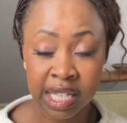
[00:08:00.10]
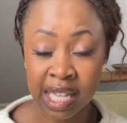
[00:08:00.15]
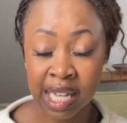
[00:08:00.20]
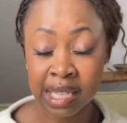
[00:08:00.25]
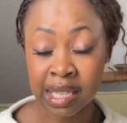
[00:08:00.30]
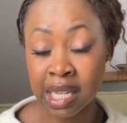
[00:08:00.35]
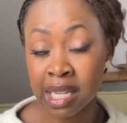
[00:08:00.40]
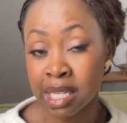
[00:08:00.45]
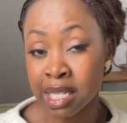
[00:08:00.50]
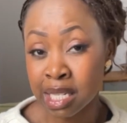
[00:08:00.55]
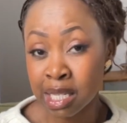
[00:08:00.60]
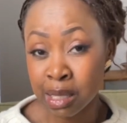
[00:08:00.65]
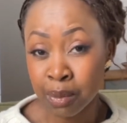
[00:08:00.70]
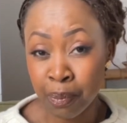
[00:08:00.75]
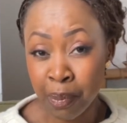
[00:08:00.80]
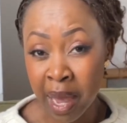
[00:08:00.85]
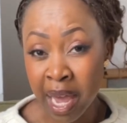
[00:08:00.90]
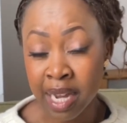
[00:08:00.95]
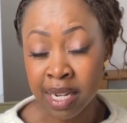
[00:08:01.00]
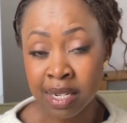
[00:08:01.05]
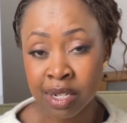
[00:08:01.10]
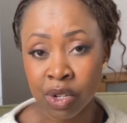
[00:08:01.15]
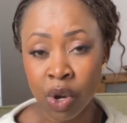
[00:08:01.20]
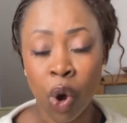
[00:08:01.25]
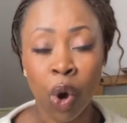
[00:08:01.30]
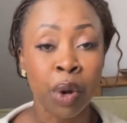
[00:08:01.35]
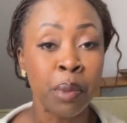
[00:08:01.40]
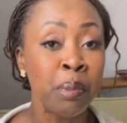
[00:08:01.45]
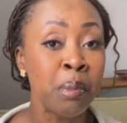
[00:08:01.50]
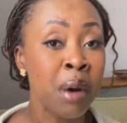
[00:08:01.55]
that they spend
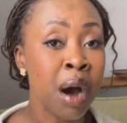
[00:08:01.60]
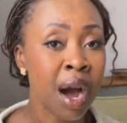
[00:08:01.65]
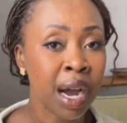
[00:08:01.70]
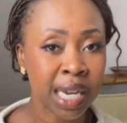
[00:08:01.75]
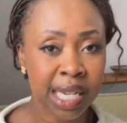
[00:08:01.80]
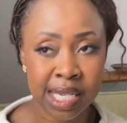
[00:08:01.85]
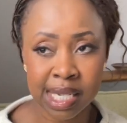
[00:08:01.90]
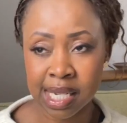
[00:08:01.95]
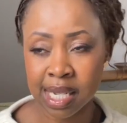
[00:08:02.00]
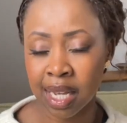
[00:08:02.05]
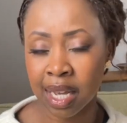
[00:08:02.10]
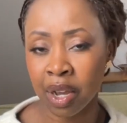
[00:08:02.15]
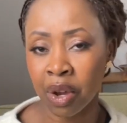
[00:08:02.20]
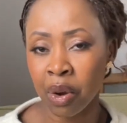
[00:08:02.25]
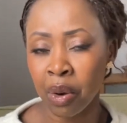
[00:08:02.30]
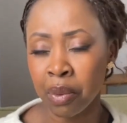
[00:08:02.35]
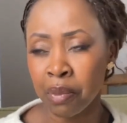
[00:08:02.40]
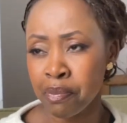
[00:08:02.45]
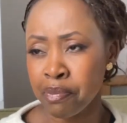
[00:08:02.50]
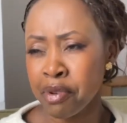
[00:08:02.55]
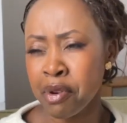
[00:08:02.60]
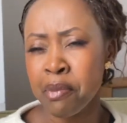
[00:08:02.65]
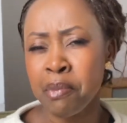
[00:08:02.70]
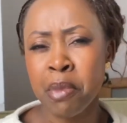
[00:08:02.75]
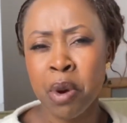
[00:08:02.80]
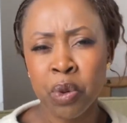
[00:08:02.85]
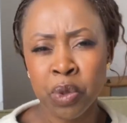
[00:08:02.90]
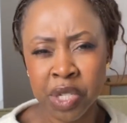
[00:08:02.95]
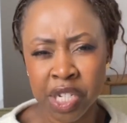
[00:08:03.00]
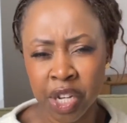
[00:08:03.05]
on marketing, on
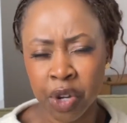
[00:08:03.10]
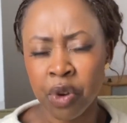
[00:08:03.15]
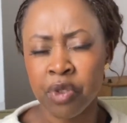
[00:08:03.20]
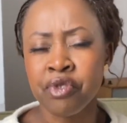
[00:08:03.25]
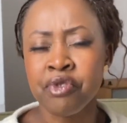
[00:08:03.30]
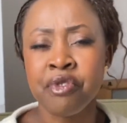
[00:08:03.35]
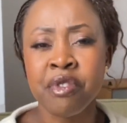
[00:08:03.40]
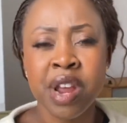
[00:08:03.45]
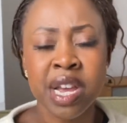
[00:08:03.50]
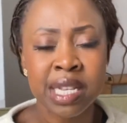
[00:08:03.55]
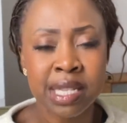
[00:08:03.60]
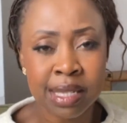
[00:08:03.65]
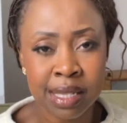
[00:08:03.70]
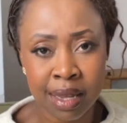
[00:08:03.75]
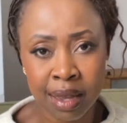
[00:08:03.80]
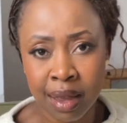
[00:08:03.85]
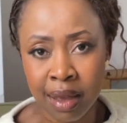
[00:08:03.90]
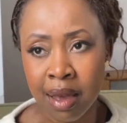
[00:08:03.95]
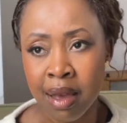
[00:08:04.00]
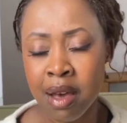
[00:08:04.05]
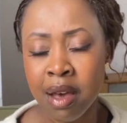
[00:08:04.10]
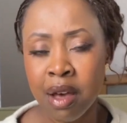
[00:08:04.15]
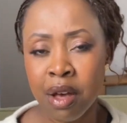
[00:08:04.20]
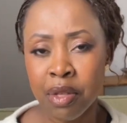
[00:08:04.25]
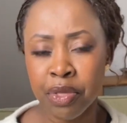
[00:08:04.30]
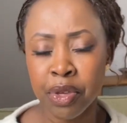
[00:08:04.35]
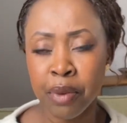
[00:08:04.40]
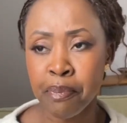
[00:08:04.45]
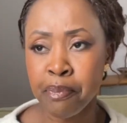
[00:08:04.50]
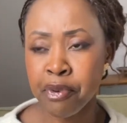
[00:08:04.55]
promoting, on raising
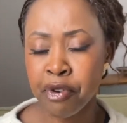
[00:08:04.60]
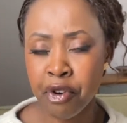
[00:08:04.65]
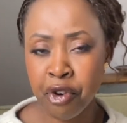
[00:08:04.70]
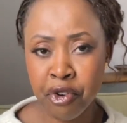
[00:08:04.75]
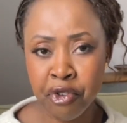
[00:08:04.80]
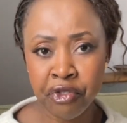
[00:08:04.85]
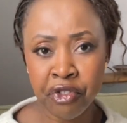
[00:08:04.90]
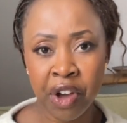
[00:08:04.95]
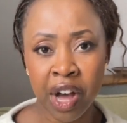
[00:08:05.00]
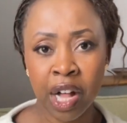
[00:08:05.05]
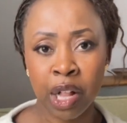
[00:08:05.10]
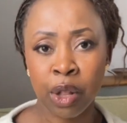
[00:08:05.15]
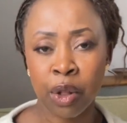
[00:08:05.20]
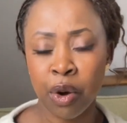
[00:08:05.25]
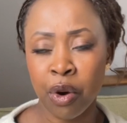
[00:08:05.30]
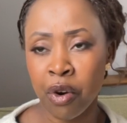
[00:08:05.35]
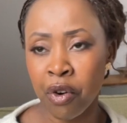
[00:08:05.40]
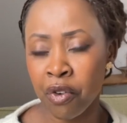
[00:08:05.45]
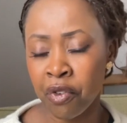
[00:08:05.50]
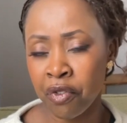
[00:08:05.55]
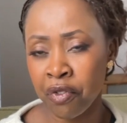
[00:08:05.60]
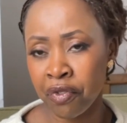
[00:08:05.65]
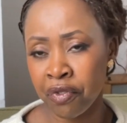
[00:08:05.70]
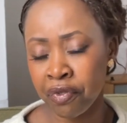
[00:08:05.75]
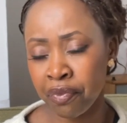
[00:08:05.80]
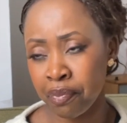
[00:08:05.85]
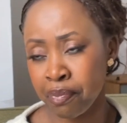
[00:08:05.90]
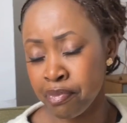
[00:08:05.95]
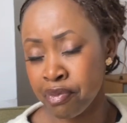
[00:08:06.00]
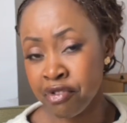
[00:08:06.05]
the profile of
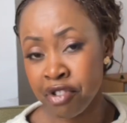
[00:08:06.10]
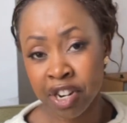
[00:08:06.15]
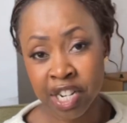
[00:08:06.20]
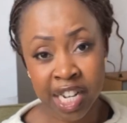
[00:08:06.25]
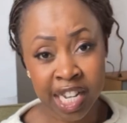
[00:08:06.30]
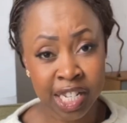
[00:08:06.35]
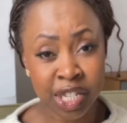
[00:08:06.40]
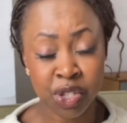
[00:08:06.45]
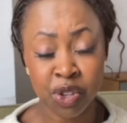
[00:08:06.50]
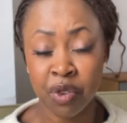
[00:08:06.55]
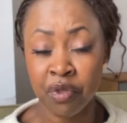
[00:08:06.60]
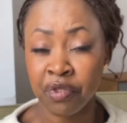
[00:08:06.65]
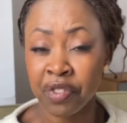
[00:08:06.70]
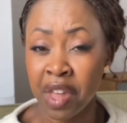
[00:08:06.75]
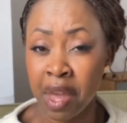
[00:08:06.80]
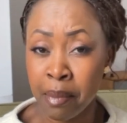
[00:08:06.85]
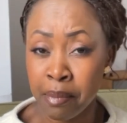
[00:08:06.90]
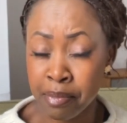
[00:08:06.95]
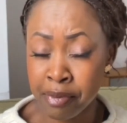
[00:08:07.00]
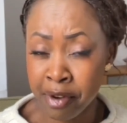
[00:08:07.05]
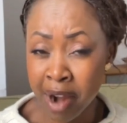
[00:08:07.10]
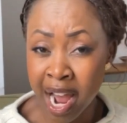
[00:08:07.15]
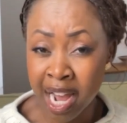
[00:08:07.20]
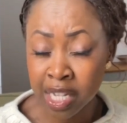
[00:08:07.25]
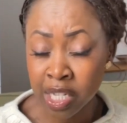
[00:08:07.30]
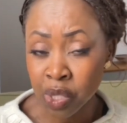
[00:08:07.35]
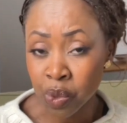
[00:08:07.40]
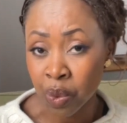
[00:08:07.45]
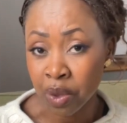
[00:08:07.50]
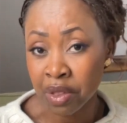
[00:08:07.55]
products of their
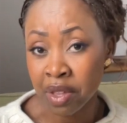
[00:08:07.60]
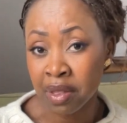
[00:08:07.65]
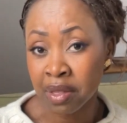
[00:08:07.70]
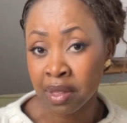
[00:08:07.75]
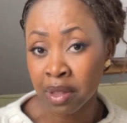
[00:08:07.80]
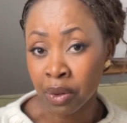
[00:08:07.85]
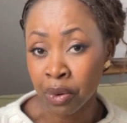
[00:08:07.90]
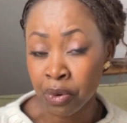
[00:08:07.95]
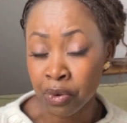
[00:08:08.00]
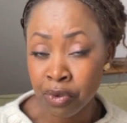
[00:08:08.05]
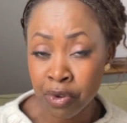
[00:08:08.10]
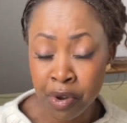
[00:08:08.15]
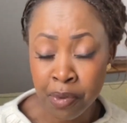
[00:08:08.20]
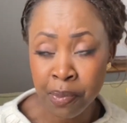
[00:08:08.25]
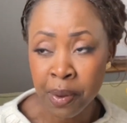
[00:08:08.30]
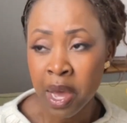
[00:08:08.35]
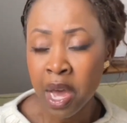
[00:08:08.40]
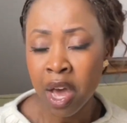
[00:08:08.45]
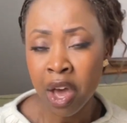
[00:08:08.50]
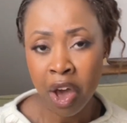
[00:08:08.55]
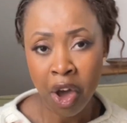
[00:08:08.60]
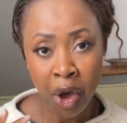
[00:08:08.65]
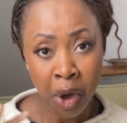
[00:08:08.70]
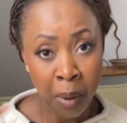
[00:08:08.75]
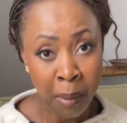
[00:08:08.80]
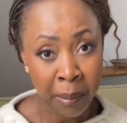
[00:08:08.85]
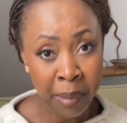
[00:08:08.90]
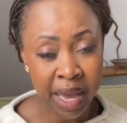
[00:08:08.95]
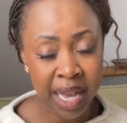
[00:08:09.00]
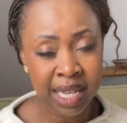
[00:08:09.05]
brands within the group,
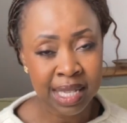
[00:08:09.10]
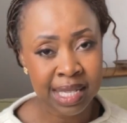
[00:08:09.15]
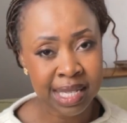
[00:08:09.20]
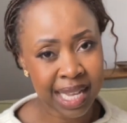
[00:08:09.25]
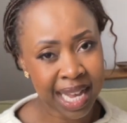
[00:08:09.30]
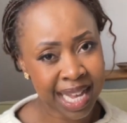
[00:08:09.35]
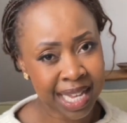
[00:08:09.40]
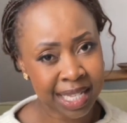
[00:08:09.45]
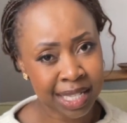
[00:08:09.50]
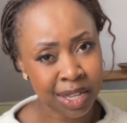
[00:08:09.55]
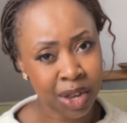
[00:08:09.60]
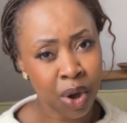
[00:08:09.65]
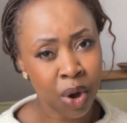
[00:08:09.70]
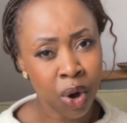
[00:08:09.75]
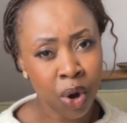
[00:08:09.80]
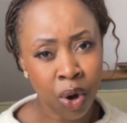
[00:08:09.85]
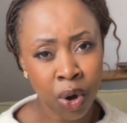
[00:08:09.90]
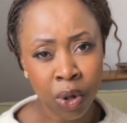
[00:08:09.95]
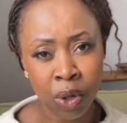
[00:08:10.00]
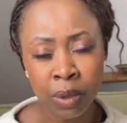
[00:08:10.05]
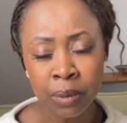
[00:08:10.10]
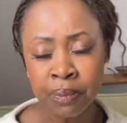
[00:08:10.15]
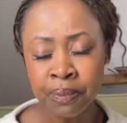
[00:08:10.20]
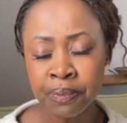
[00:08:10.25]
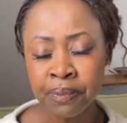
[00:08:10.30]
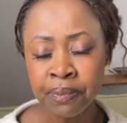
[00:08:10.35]
Hermes as a whole.